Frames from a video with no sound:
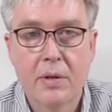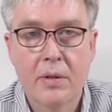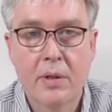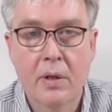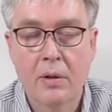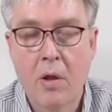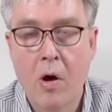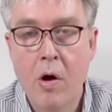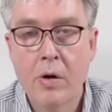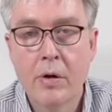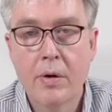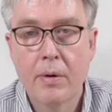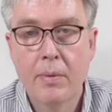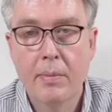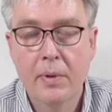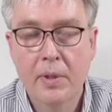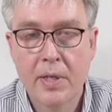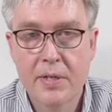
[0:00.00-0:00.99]
the
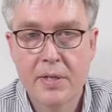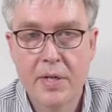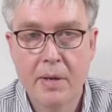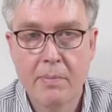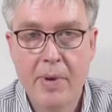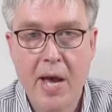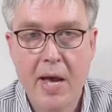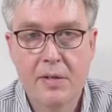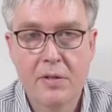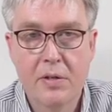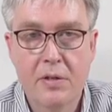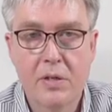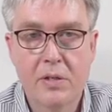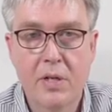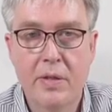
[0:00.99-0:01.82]
longer listening passages.